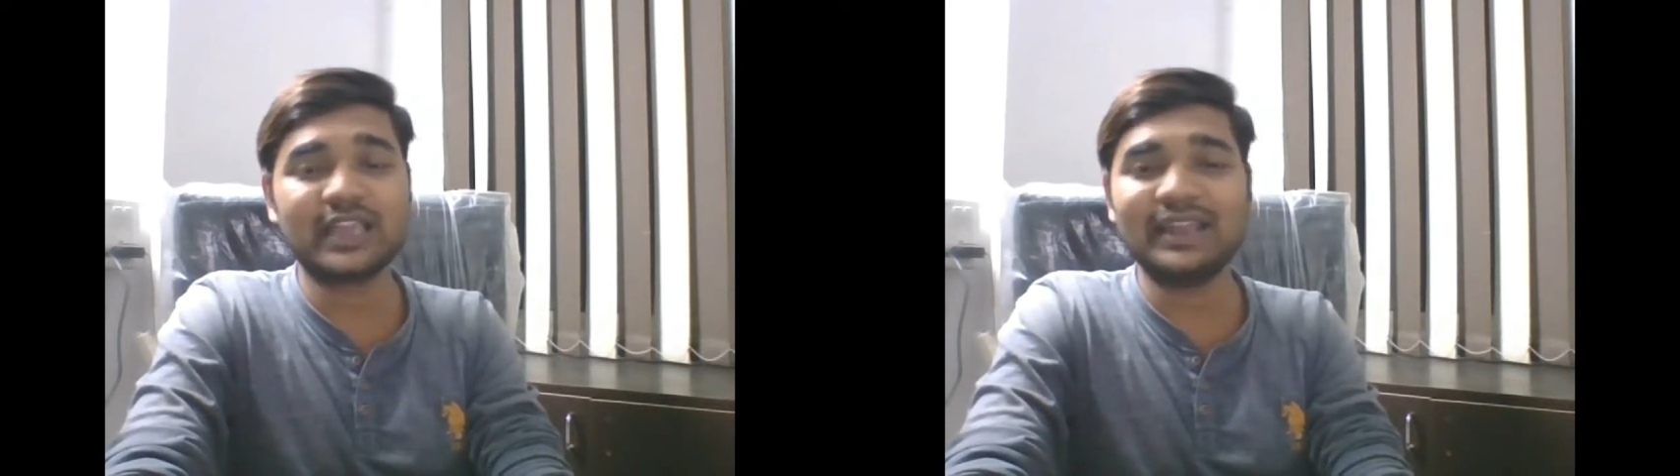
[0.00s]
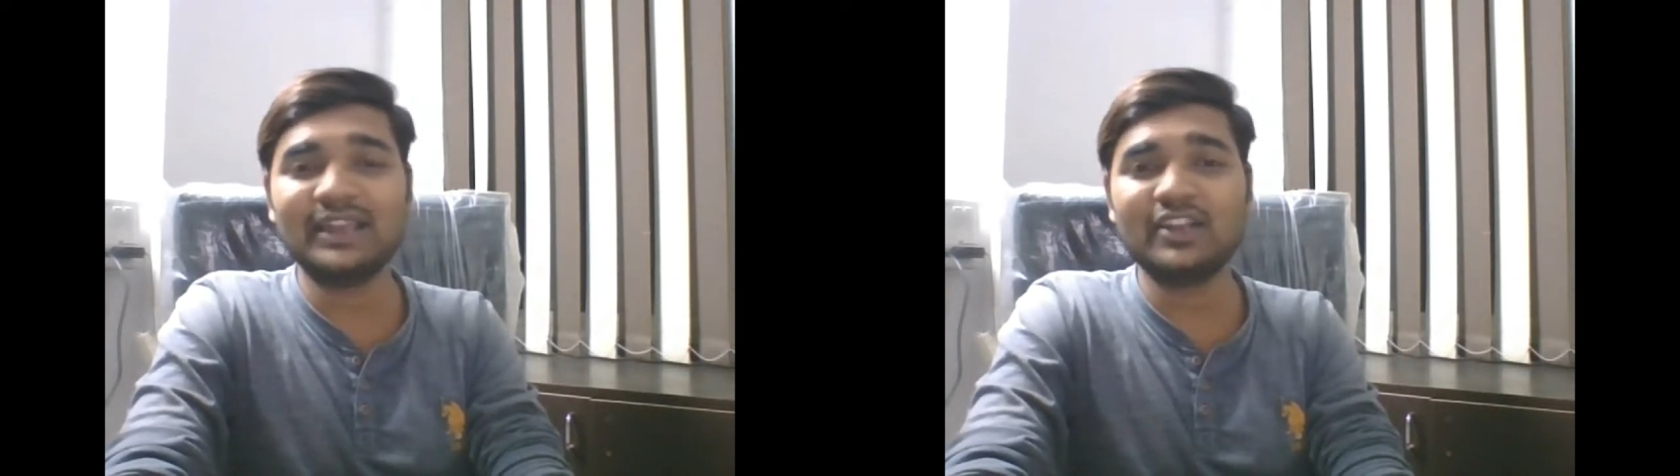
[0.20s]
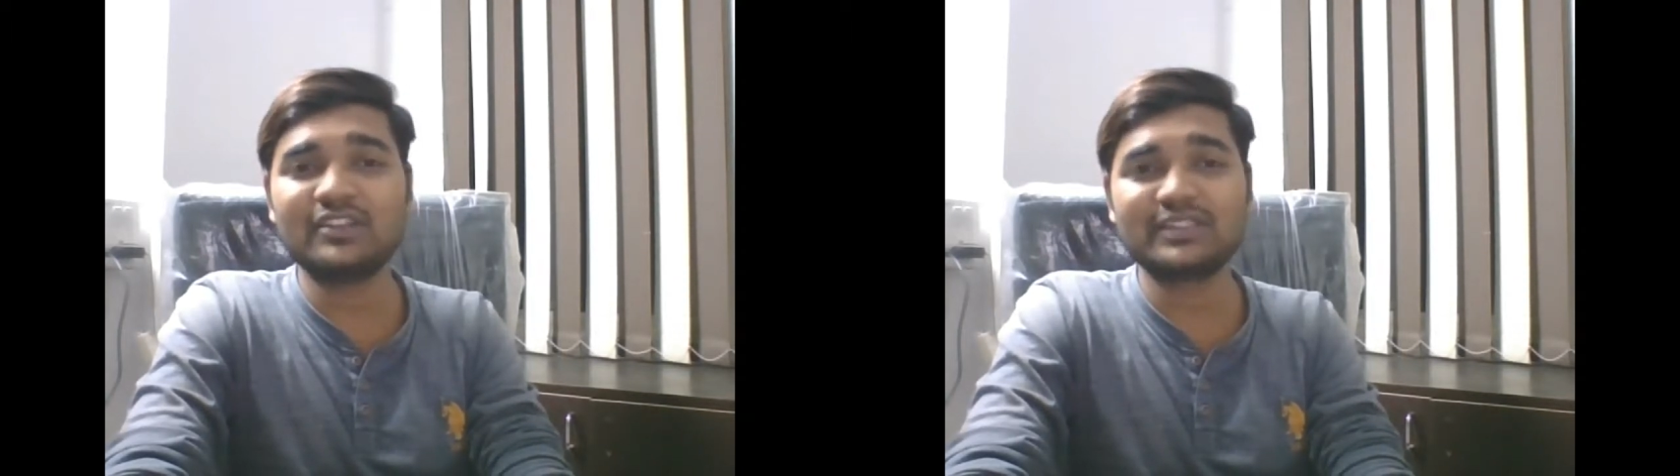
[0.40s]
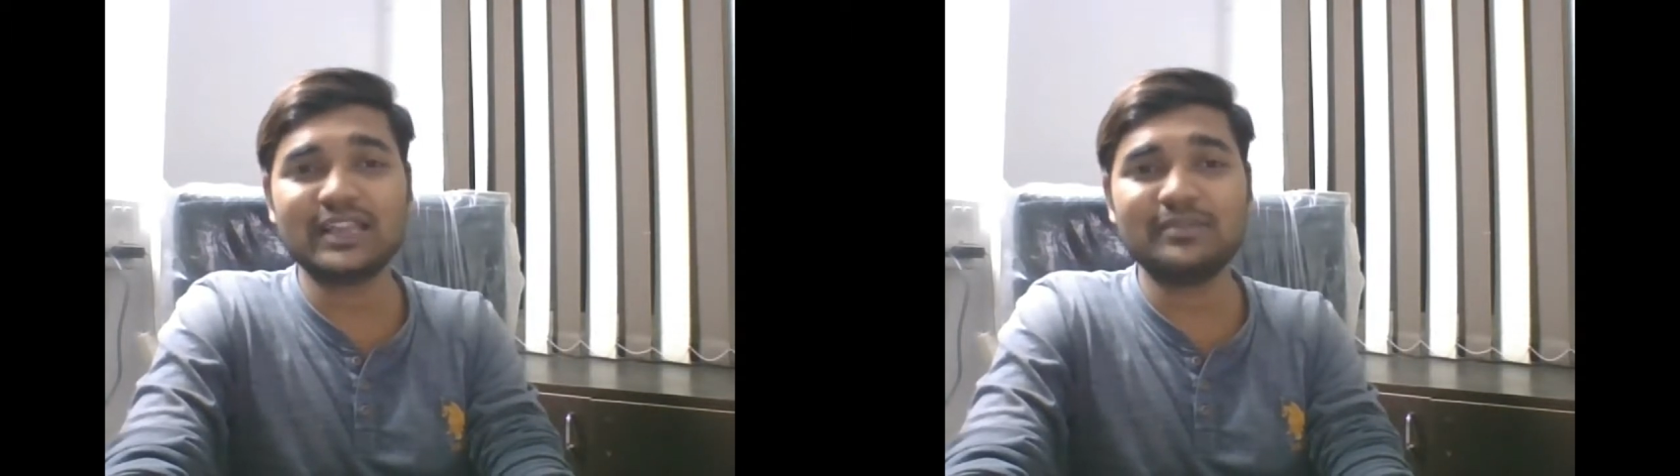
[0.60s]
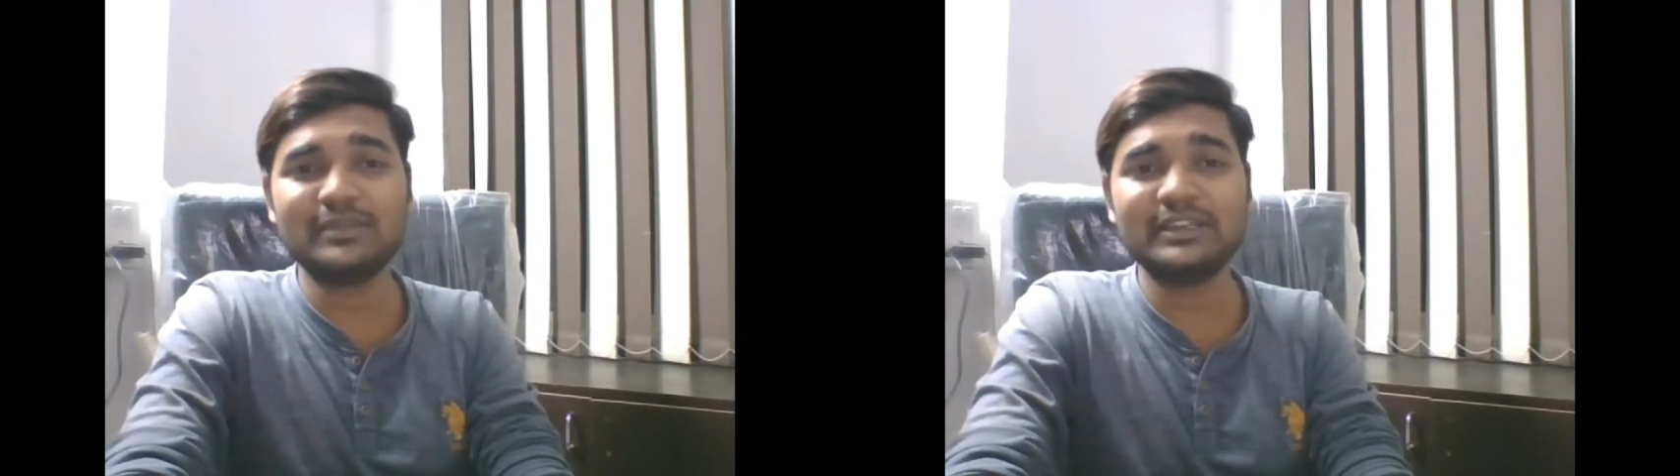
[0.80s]
catalog
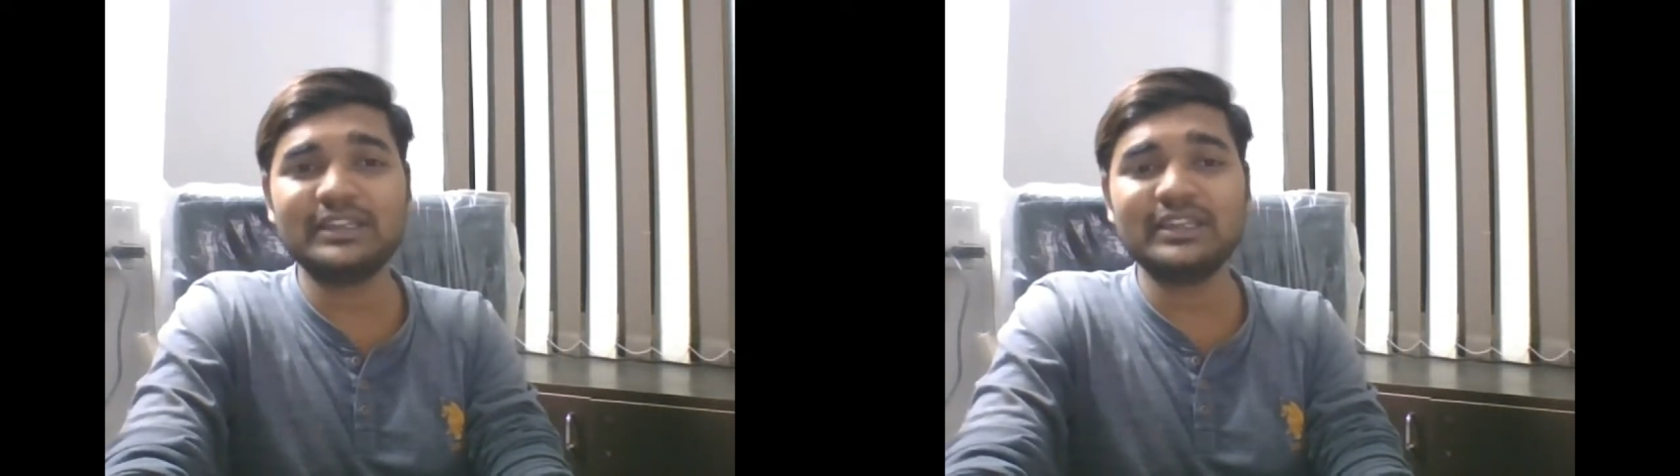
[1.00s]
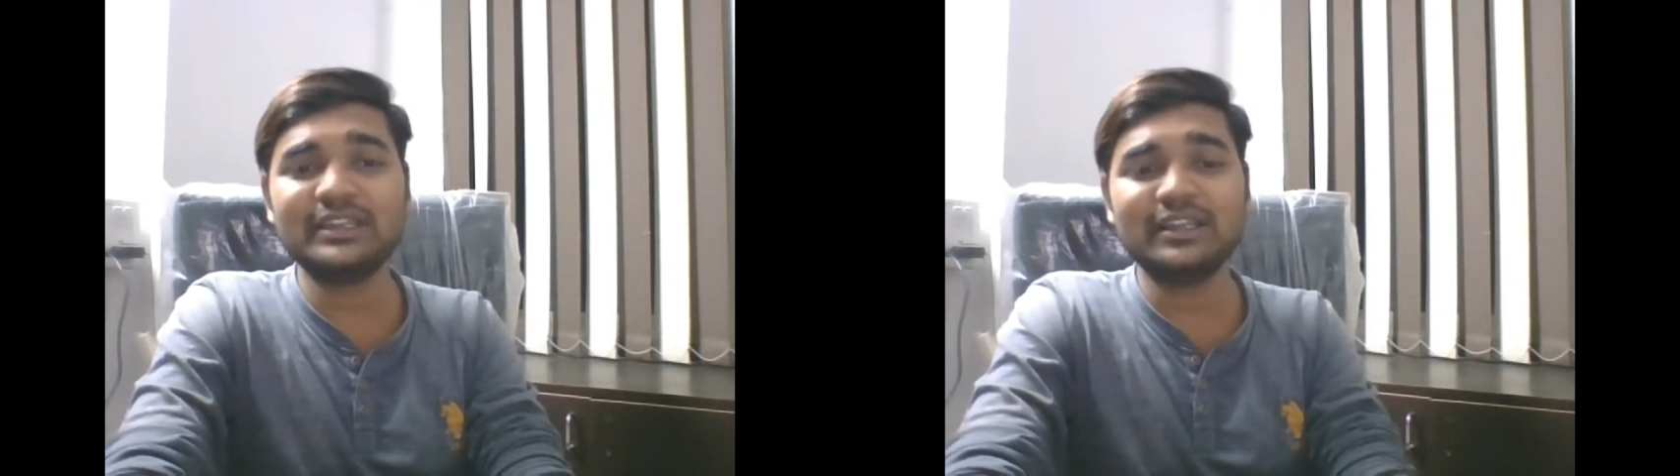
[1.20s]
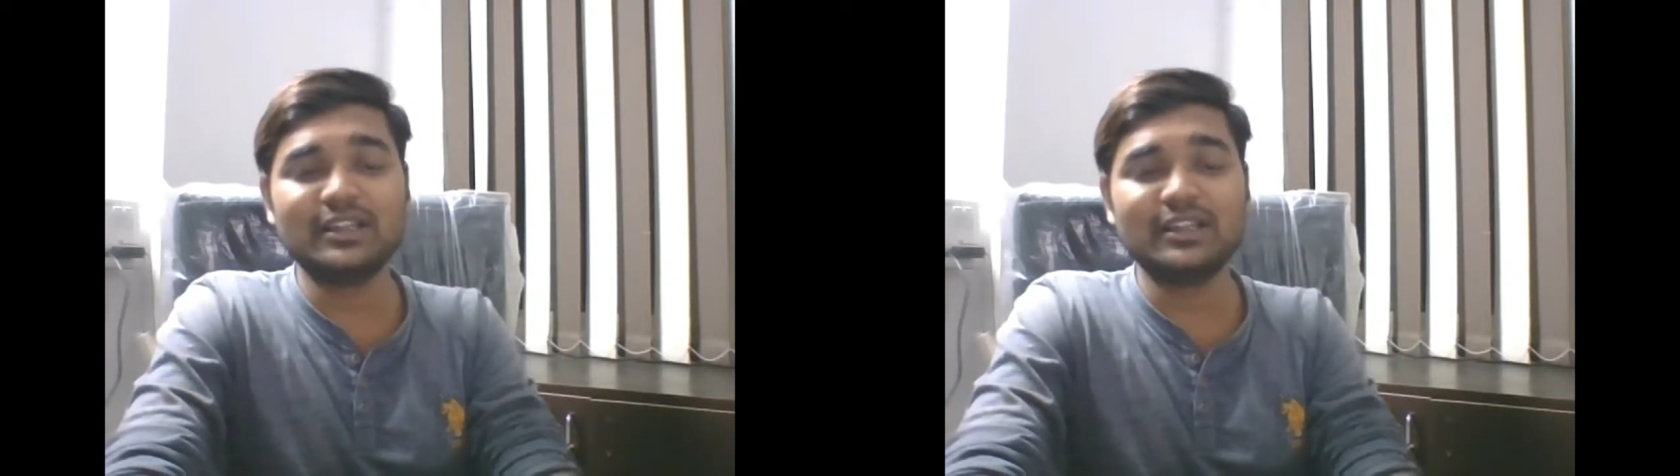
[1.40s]
scalability.